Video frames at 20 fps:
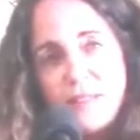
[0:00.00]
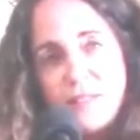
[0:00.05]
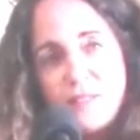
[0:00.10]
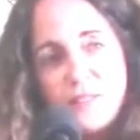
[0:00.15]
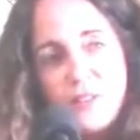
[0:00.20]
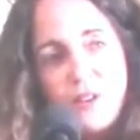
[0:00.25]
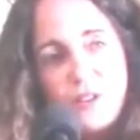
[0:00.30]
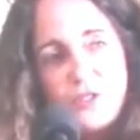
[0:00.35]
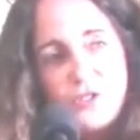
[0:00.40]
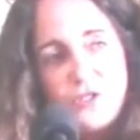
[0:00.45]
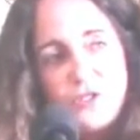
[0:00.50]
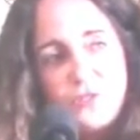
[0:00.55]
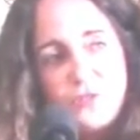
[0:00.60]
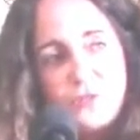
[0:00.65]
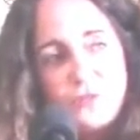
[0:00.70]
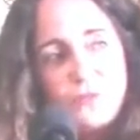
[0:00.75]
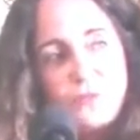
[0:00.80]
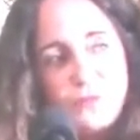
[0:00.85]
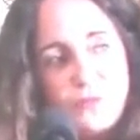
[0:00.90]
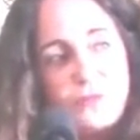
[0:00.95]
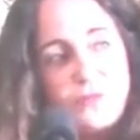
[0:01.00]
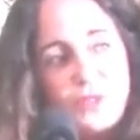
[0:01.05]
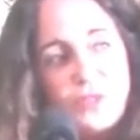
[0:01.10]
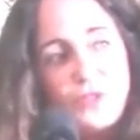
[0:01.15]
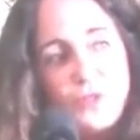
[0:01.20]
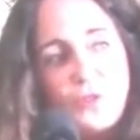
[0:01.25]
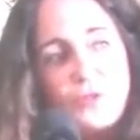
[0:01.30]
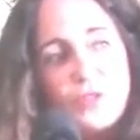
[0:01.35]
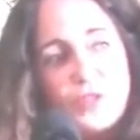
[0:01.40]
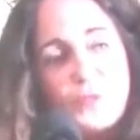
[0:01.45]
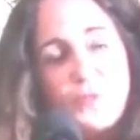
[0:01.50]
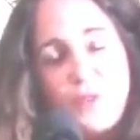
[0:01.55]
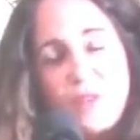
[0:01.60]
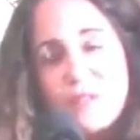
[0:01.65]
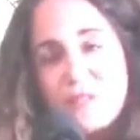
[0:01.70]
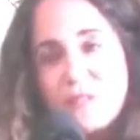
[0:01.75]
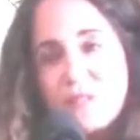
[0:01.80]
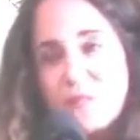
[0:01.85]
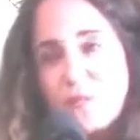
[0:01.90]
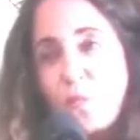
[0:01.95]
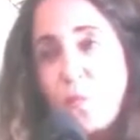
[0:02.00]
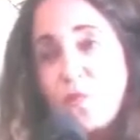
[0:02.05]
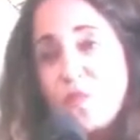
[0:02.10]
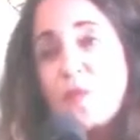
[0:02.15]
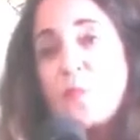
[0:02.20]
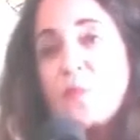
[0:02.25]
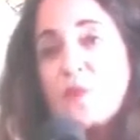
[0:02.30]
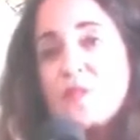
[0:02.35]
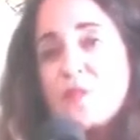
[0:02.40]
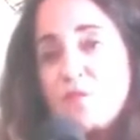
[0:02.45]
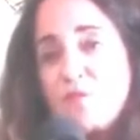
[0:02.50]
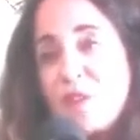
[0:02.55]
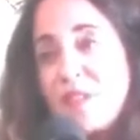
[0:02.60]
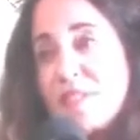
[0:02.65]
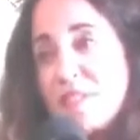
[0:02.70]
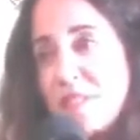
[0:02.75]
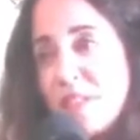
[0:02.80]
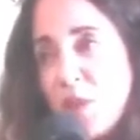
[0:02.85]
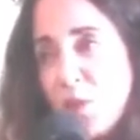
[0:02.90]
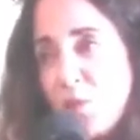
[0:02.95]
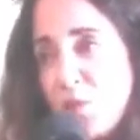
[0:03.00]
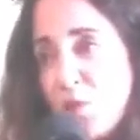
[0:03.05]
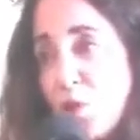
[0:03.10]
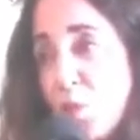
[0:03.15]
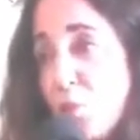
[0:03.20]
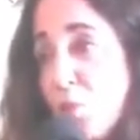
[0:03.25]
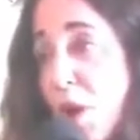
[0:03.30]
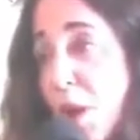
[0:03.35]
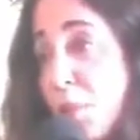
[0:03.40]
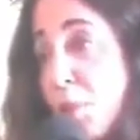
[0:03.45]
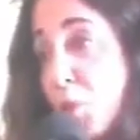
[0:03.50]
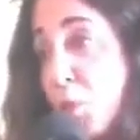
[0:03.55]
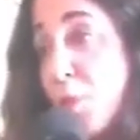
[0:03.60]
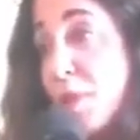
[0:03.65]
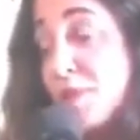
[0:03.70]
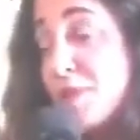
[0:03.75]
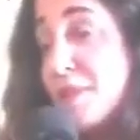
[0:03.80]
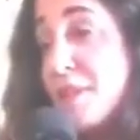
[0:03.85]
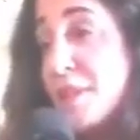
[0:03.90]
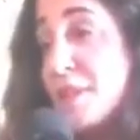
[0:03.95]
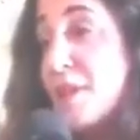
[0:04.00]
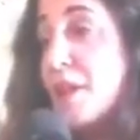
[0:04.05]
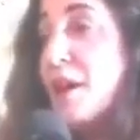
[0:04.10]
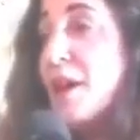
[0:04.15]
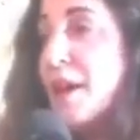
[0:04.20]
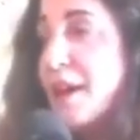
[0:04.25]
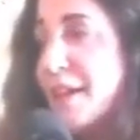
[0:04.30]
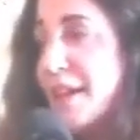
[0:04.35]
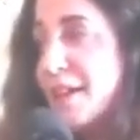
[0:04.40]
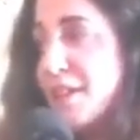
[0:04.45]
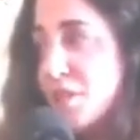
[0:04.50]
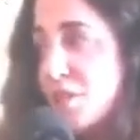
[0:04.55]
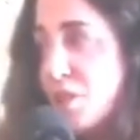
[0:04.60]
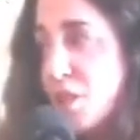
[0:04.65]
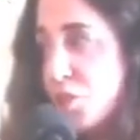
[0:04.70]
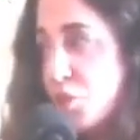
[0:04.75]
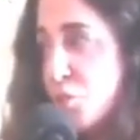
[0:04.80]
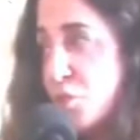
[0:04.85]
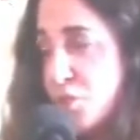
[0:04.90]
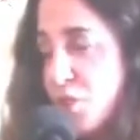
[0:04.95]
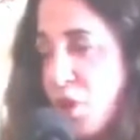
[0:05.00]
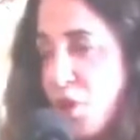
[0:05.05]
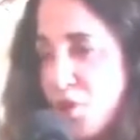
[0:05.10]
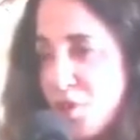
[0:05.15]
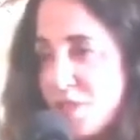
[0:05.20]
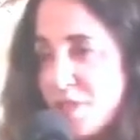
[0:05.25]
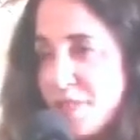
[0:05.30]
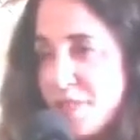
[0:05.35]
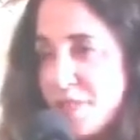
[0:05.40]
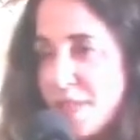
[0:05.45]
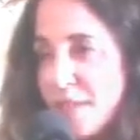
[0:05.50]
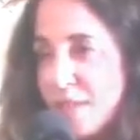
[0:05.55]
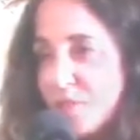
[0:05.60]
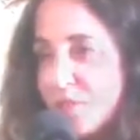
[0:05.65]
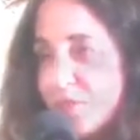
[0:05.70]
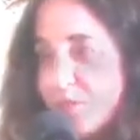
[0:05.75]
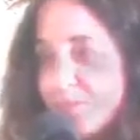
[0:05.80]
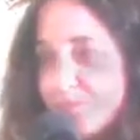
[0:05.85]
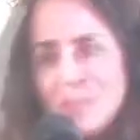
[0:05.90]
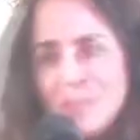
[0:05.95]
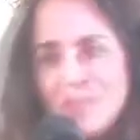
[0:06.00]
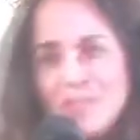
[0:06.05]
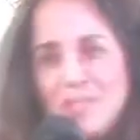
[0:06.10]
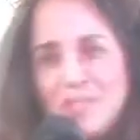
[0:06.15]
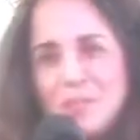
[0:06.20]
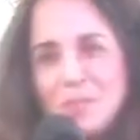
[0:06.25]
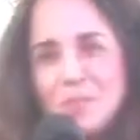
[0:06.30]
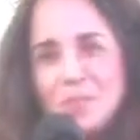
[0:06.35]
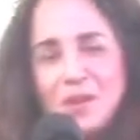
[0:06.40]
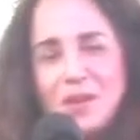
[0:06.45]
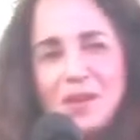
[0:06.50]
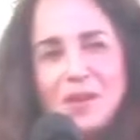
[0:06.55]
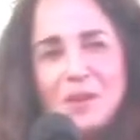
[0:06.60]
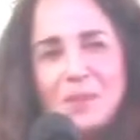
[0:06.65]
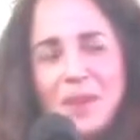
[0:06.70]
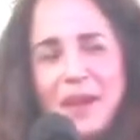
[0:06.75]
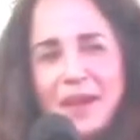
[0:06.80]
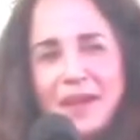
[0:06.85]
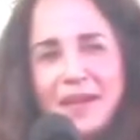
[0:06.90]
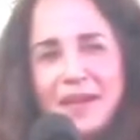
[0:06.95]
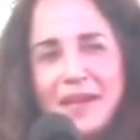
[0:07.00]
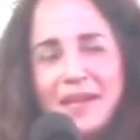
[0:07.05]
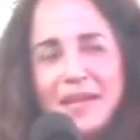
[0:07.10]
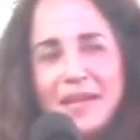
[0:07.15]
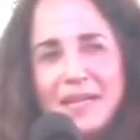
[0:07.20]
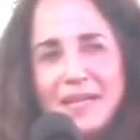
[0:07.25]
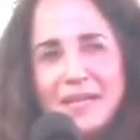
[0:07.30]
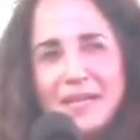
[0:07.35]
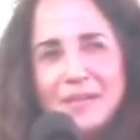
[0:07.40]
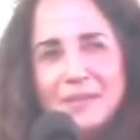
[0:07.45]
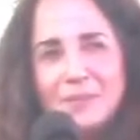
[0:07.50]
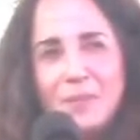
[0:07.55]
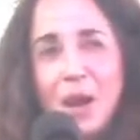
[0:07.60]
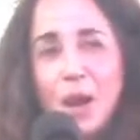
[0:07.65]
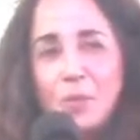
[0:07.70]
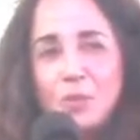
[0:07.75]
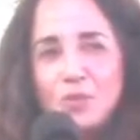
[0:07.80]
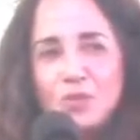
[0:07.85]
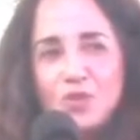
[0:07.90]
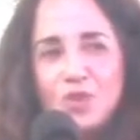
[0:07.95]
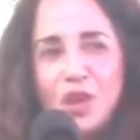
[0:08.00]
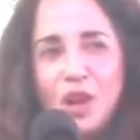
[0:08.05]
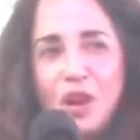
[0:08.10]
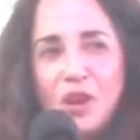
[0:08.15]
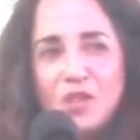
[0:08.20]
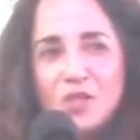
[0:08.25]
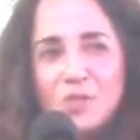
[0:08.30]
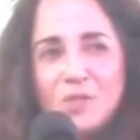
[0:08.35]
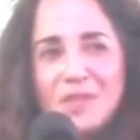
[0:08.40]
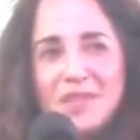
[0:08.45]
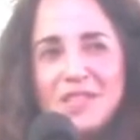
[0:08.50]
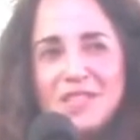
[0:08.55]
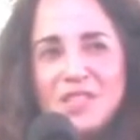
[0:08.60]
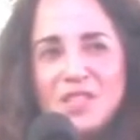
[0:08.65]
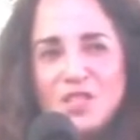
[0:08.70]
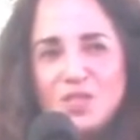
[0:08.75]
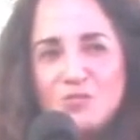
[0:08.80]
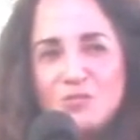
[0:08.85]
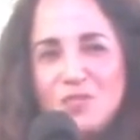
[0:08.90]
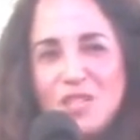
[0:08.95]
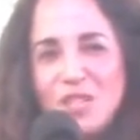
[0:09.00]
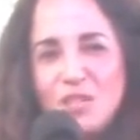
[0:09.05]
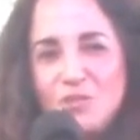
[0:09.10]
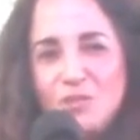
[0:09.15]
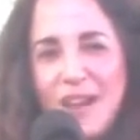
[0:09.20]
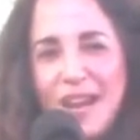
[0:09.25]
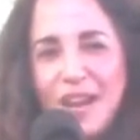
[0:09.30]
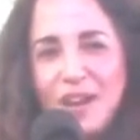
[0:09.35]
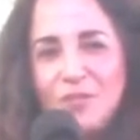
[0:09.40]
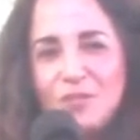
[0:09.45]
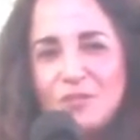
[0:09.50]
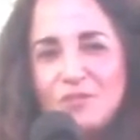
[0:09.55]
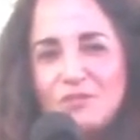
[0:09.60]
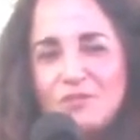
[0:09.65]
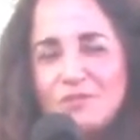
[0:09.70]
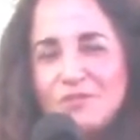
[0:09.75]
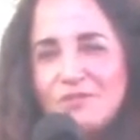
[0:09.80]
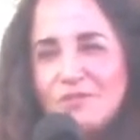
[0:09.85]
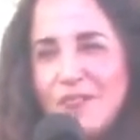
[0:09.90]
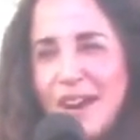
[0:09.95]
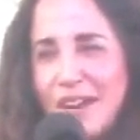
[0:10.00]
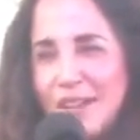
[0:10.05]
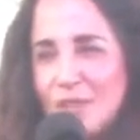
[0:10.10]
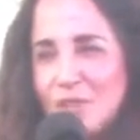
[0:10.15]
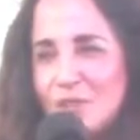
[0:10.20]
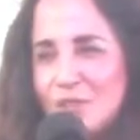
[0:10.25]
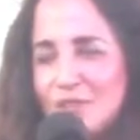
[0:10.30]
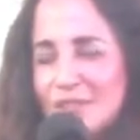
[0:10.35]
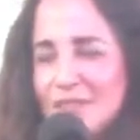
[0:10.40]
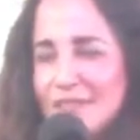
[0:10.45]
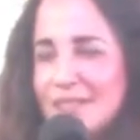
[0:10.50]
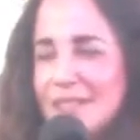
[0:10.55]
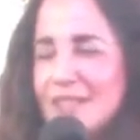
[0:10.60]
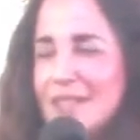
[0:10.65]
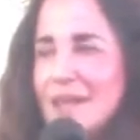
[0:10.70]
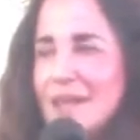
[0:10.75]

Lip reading: get in touch, you know, the books that resonate with you are probably ones that get in touch with the heart center. With this book, my publisher calls me his 3-crown writer,